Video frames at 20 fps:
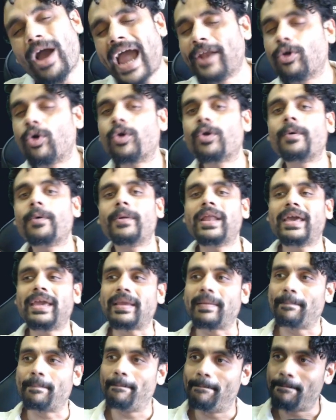I don't know,
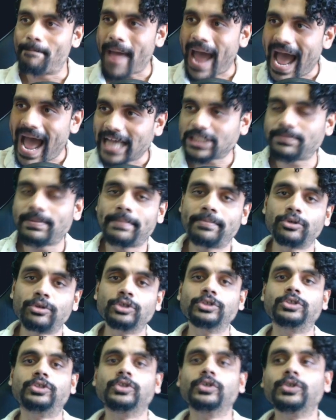like, bash people
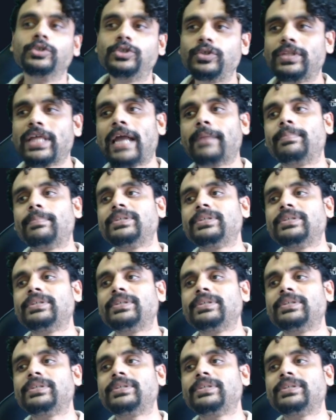to do that,